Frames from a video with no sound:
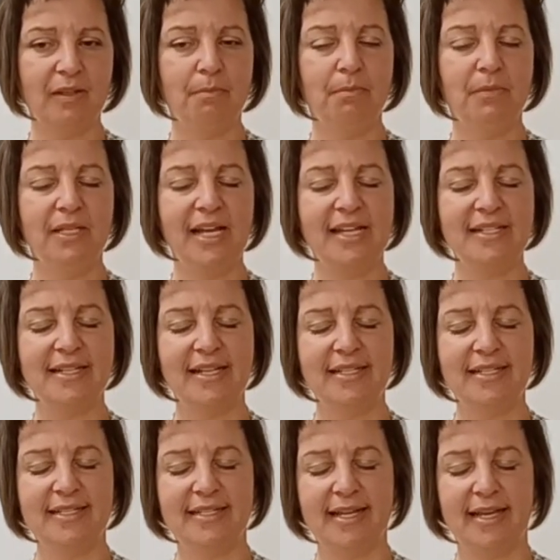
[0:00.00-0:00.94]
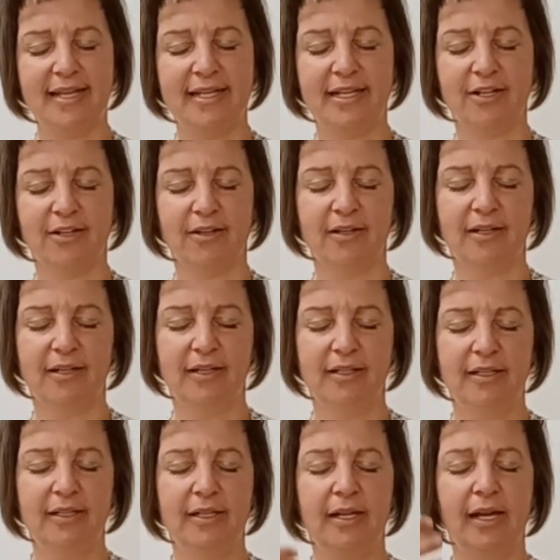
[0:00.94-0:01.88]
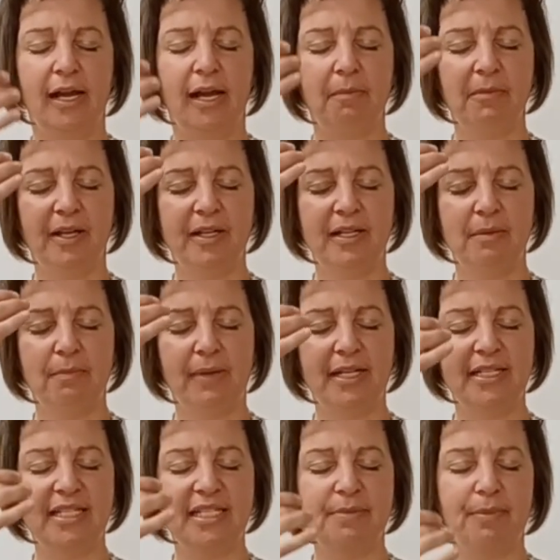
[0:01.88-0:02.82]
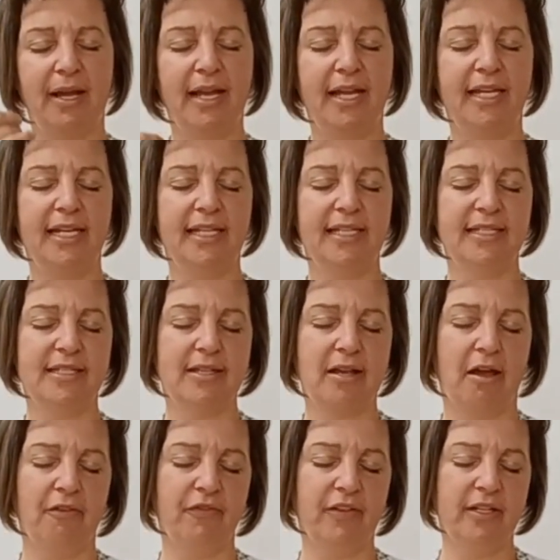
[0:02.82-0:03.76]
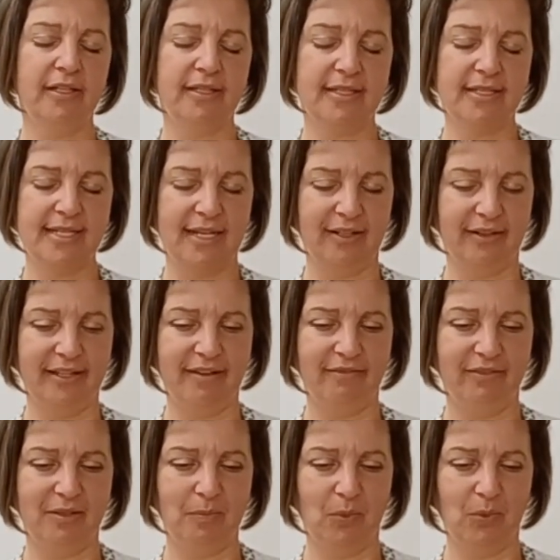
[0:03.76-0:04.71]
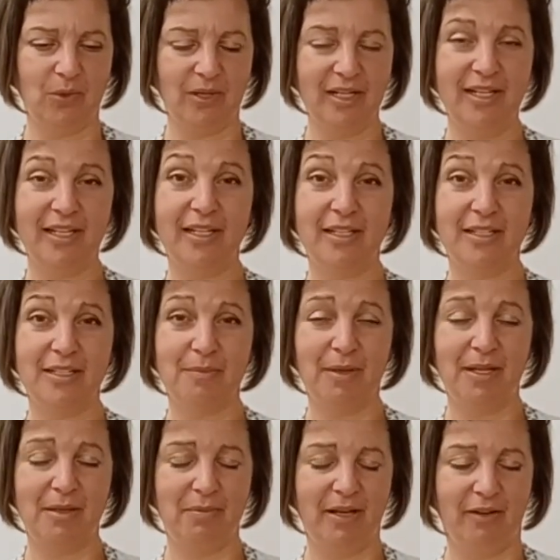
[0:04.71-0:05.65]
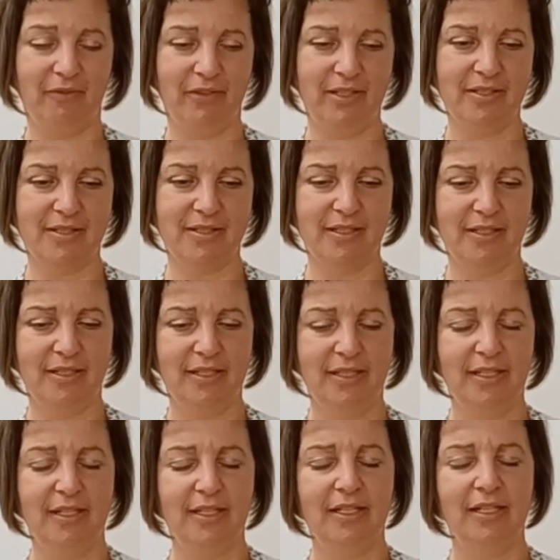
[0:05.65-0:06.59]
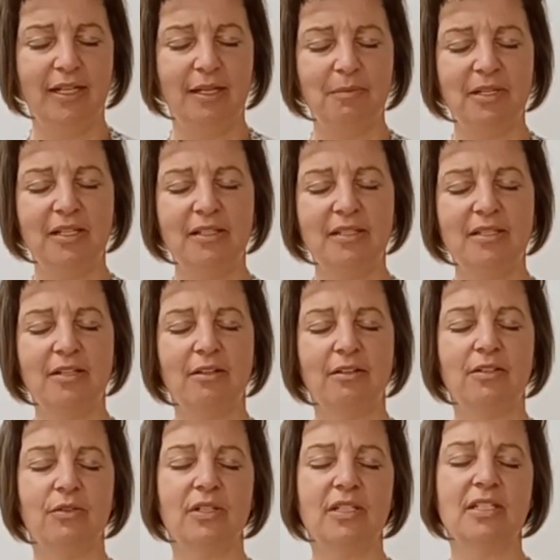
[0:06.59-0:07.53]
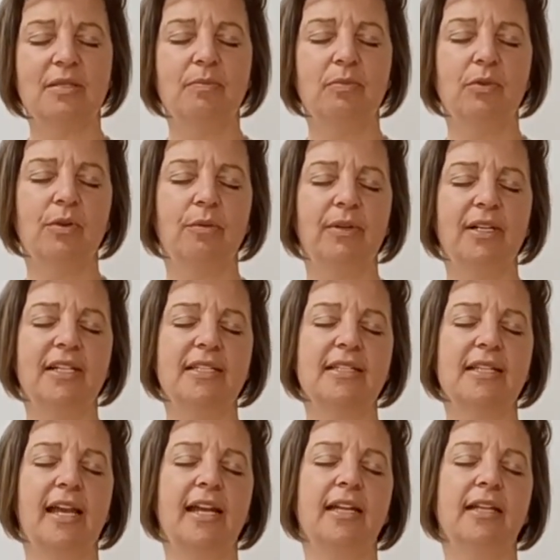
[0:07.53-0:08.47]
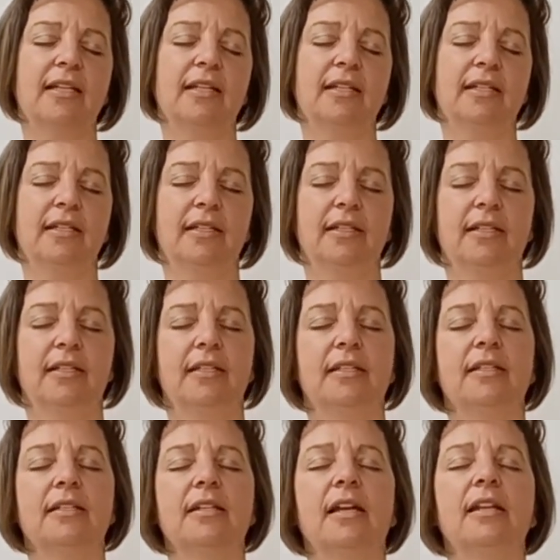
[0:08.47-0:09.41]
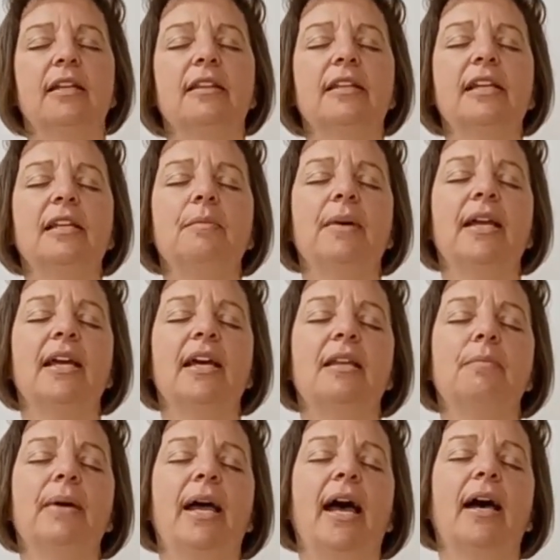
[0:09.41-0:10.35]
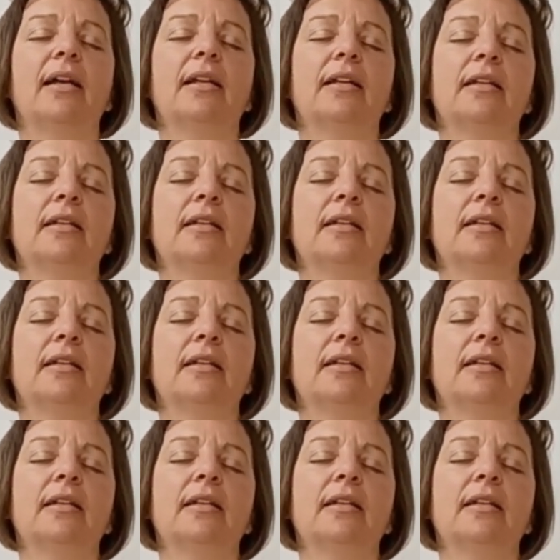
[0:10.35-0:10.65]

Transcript: But as I stay here, I'm letting my spine soften and settle even more into my pelvis. And I'm going to start to explore what it's like to kind of lean my head back.